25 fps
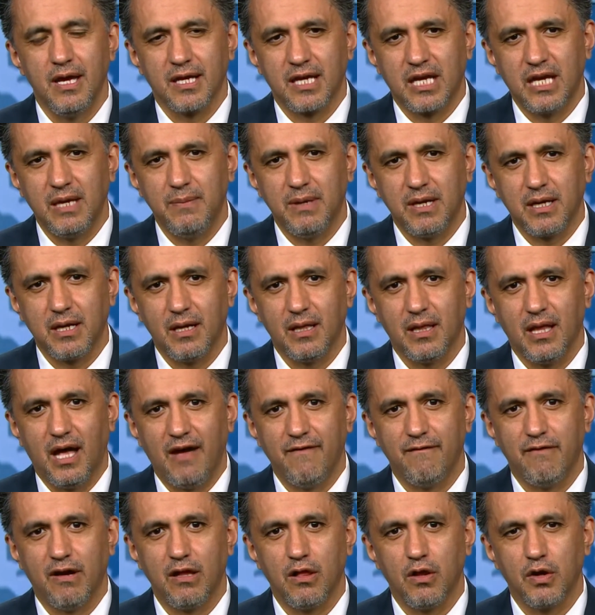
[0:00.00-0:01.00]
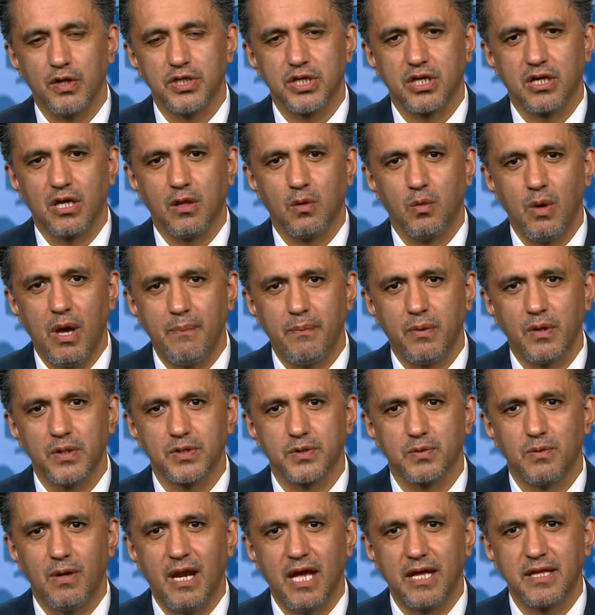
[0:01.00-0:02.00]
chemical, and biological
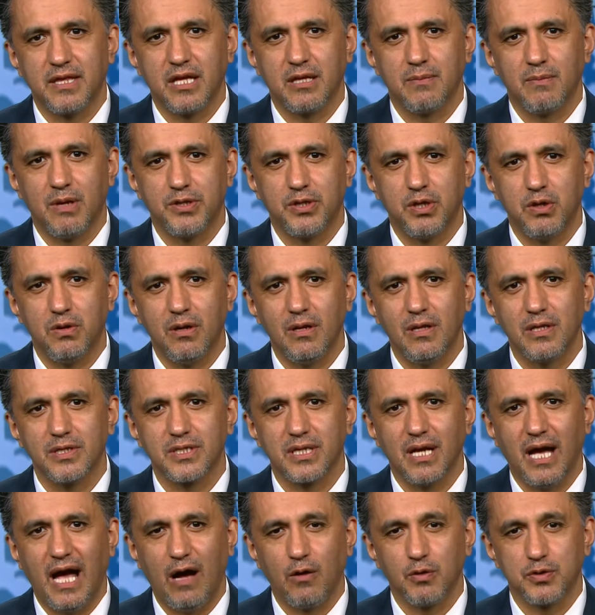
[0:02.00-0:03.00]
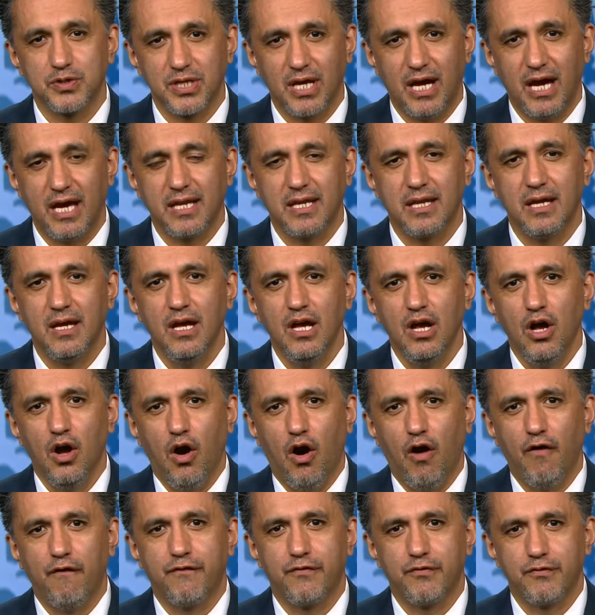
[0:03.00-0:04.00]
weapons-related materials outside
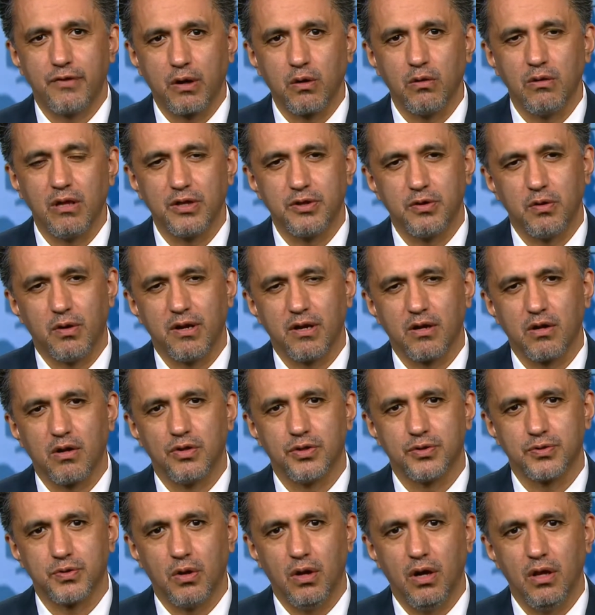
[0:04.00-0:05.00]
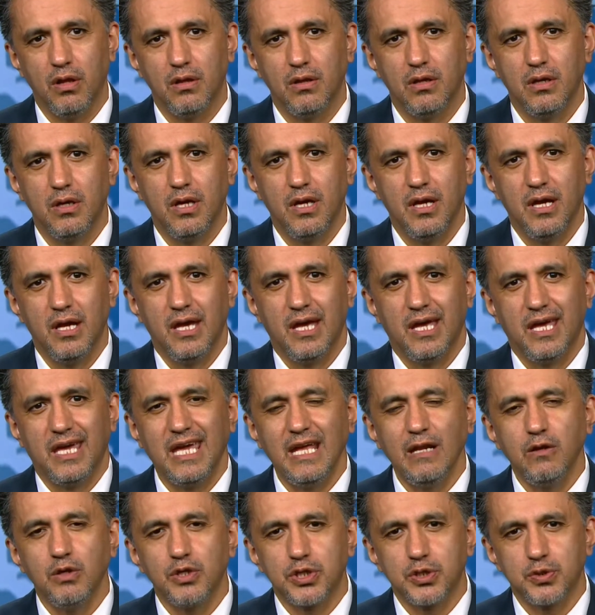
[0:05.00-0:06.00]
of regulatory control
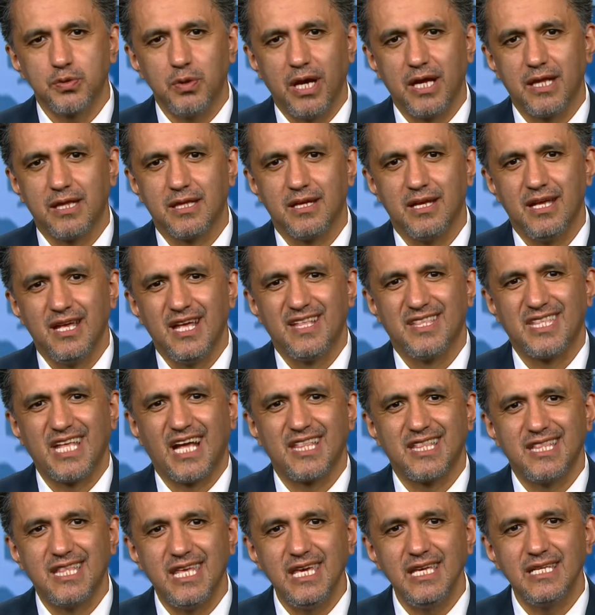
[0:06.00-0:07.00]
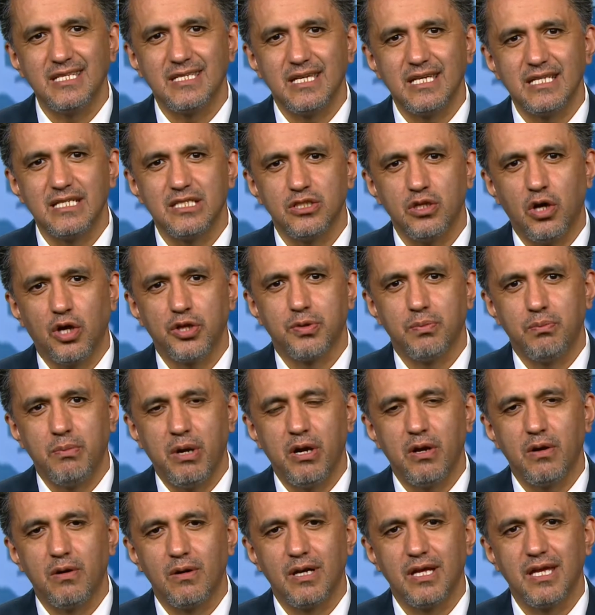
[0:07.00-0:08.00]
illustrate that this is not
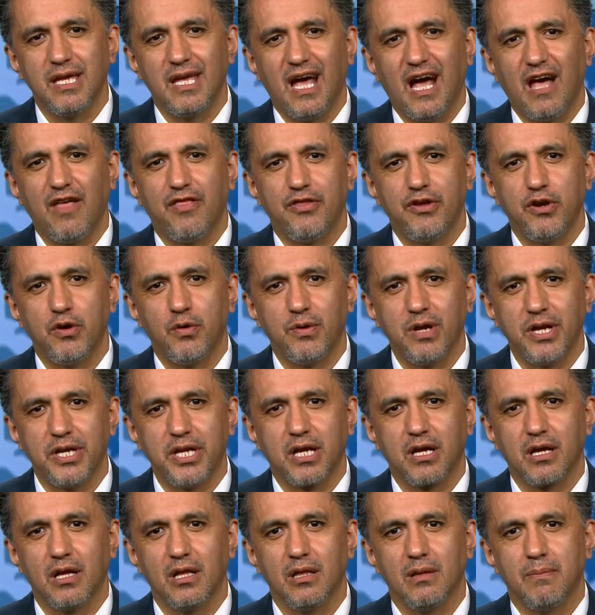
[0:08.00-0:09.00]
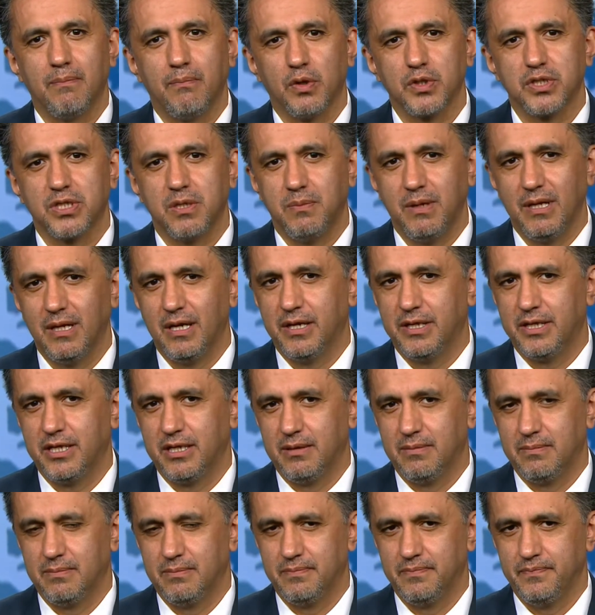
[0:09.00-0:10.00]
merely a theoretical
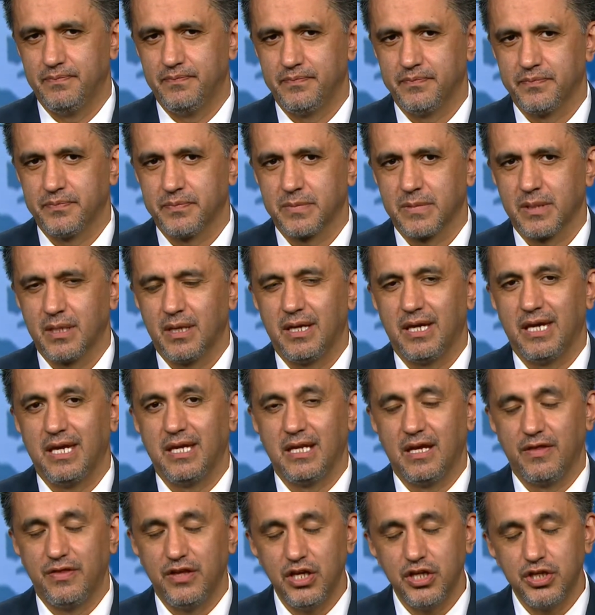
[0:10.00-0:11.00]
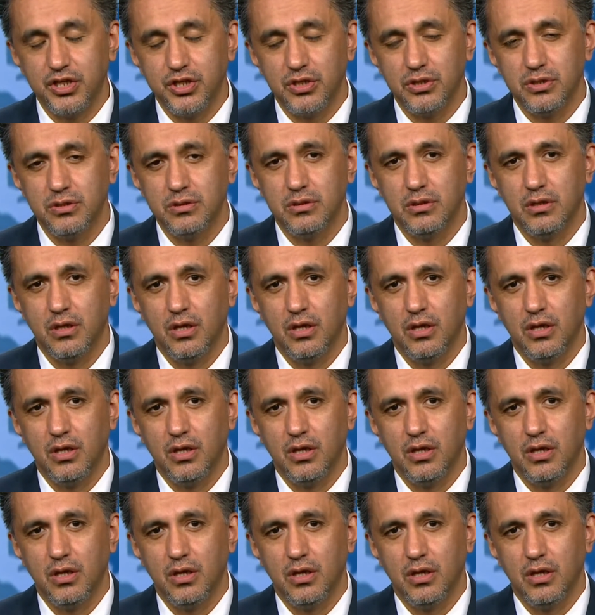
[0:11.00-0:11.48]
possibility. In addition,